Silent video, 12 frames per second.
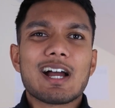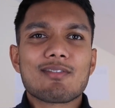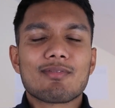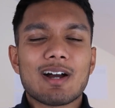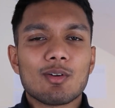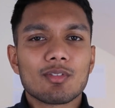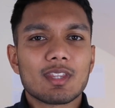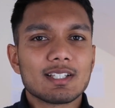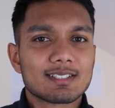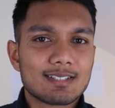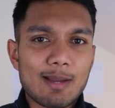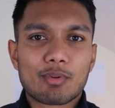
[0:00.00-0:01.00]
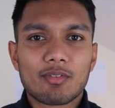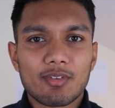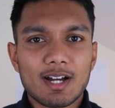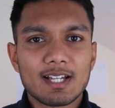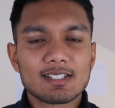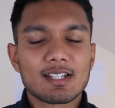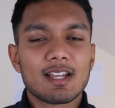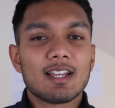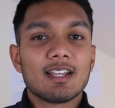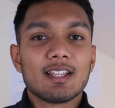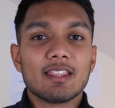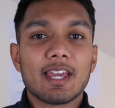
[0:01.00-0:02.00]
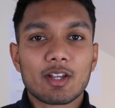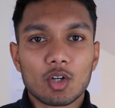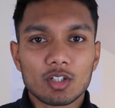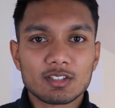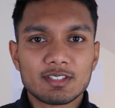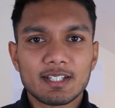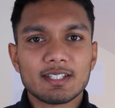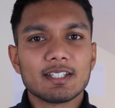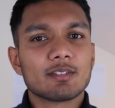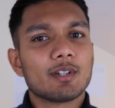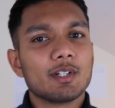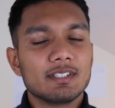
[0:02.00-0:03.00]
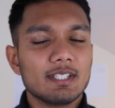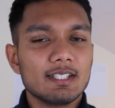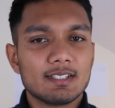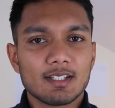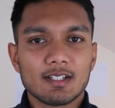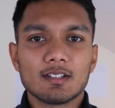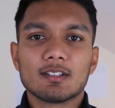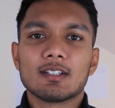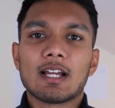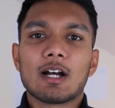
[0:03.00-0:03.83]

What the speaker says: I found that SnapRevise, their content is very detailed.